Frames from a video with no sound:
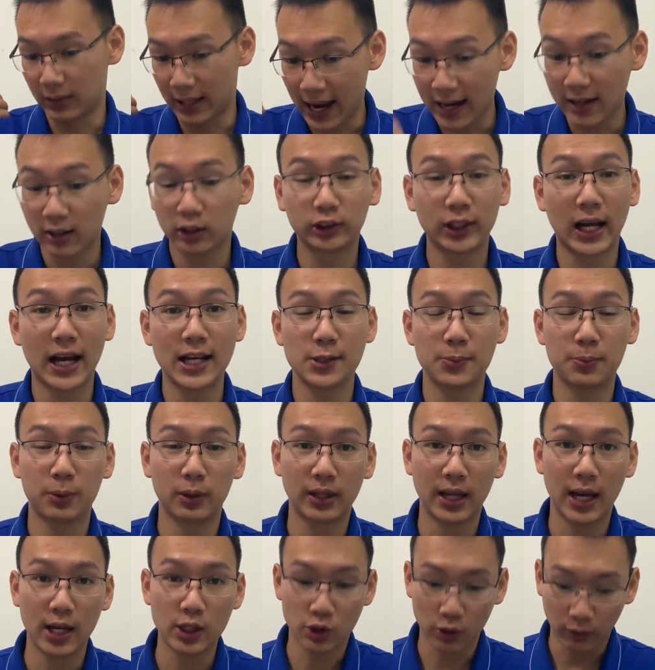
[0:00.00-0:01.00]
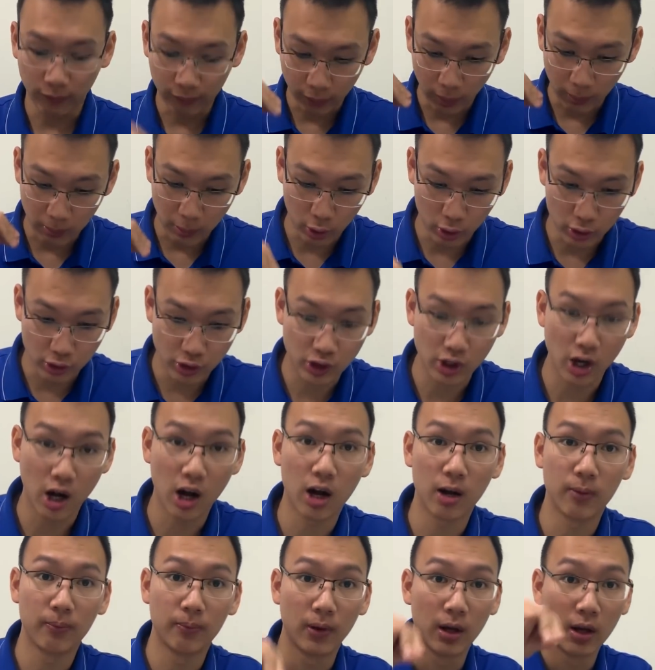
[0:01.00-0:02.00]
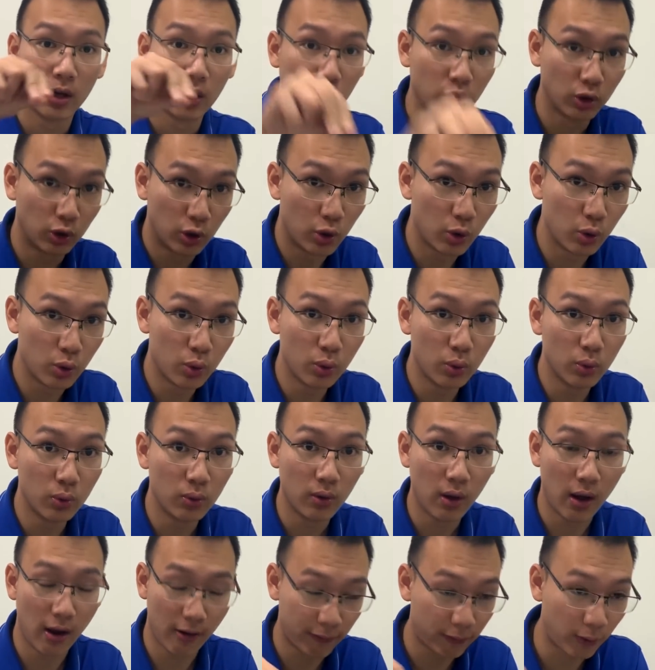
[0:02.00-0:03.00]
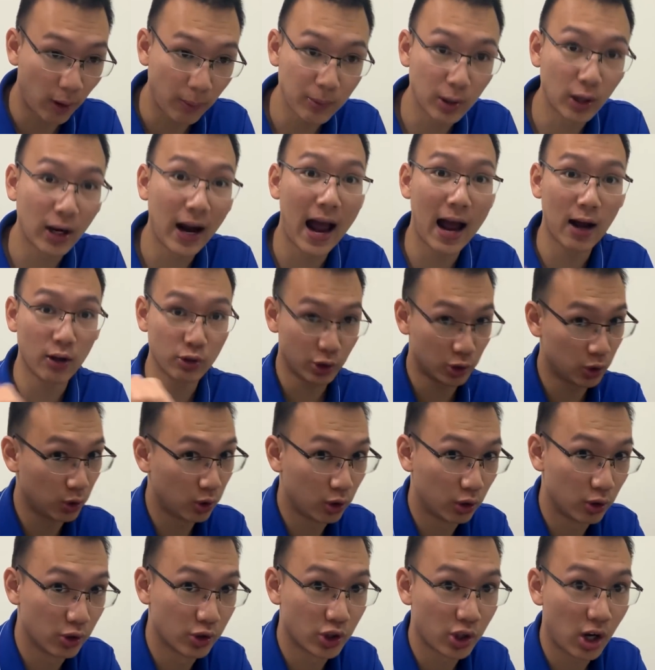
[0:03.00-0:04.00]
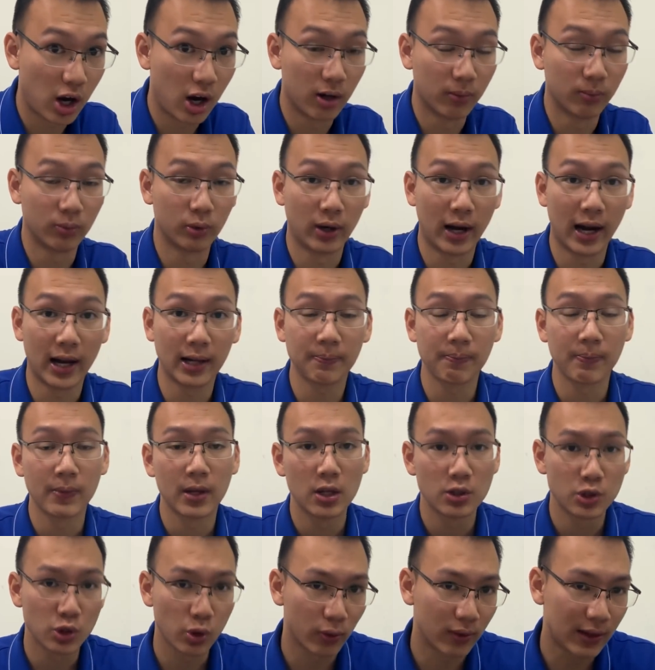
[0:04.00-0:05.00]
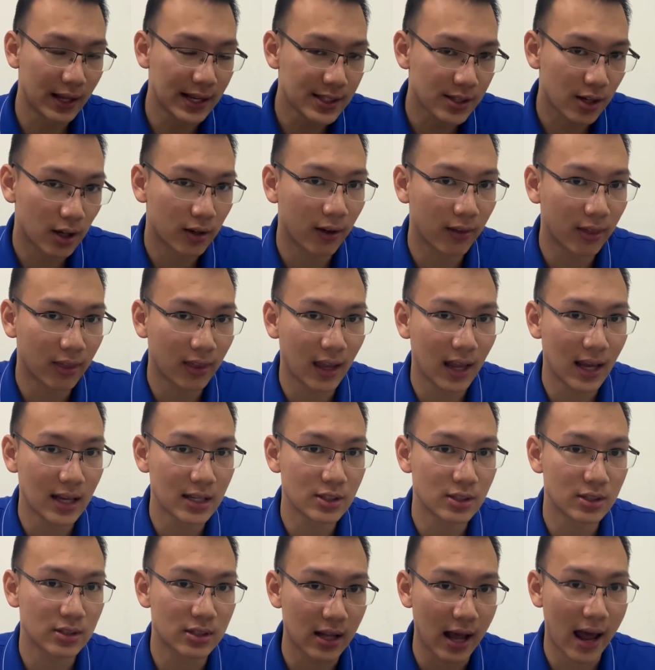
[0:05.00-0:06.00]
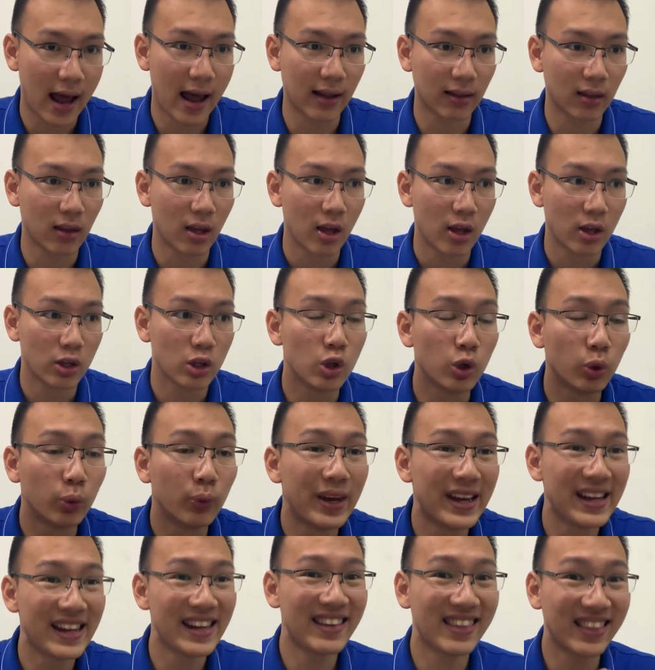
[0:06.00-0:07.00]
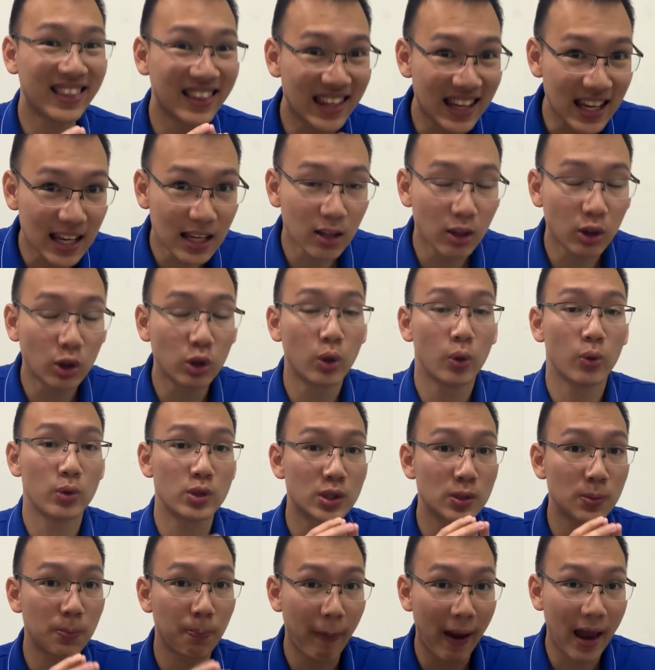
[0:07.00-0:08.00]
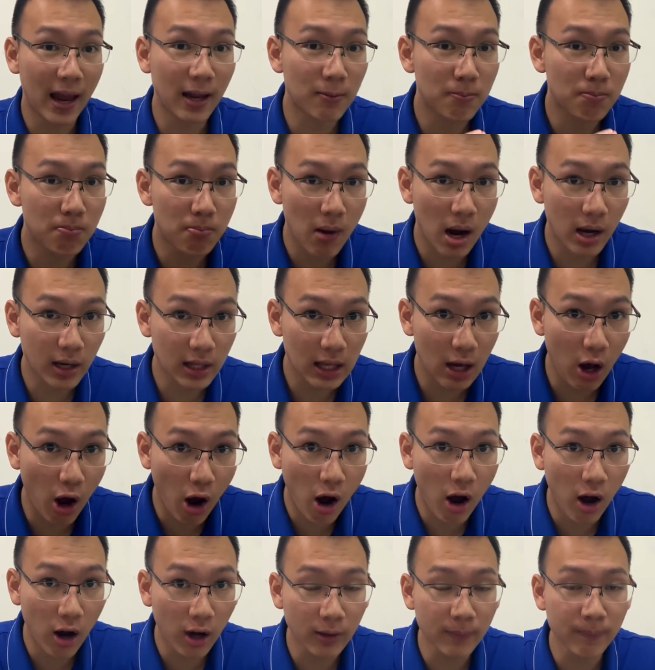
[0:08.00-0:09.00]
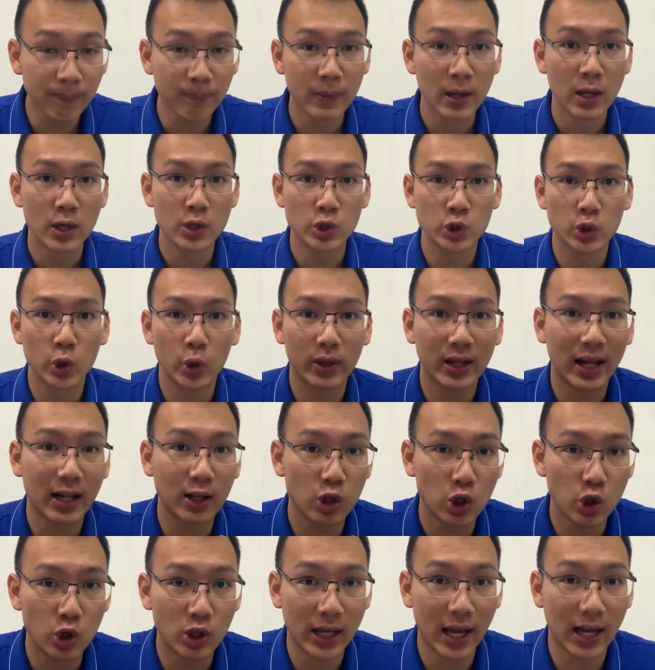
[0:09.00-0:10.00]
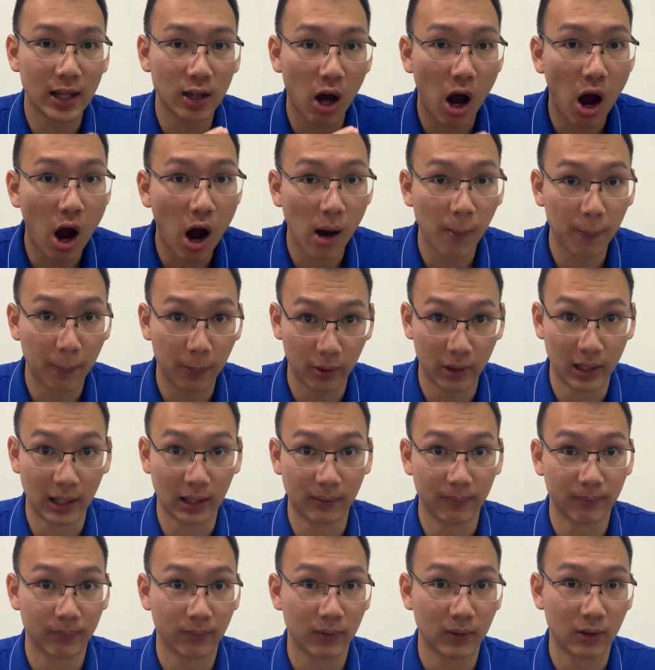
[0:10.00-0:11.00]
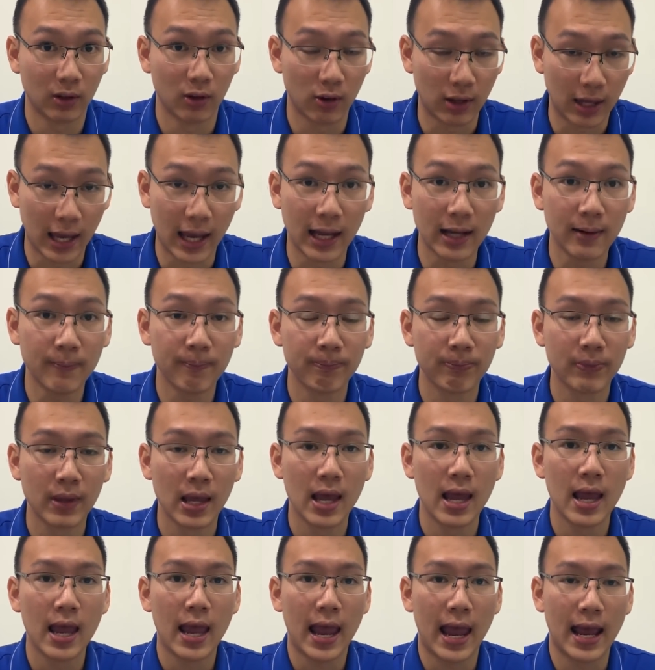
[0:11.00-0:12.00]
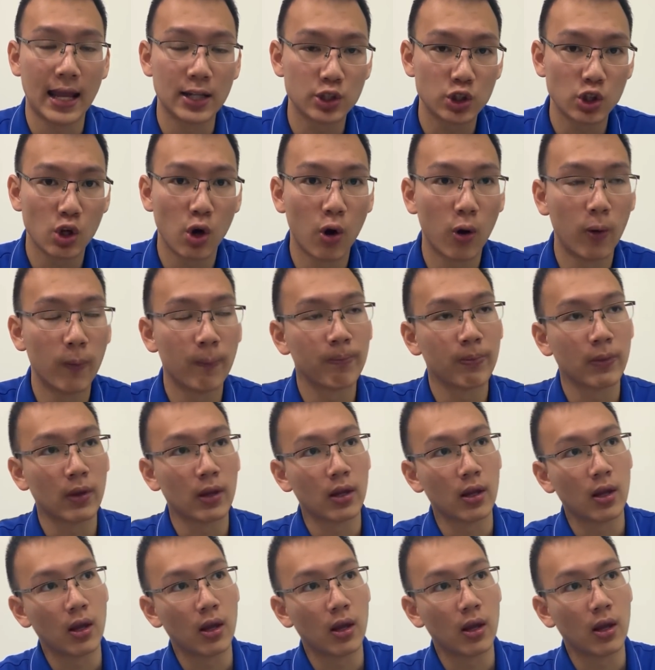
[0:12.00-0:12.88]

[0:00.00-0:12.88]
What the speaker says: get a transportation from your job from your house to your job, right? So these are the things that you really need to spend money on so that you can operate, okay? And so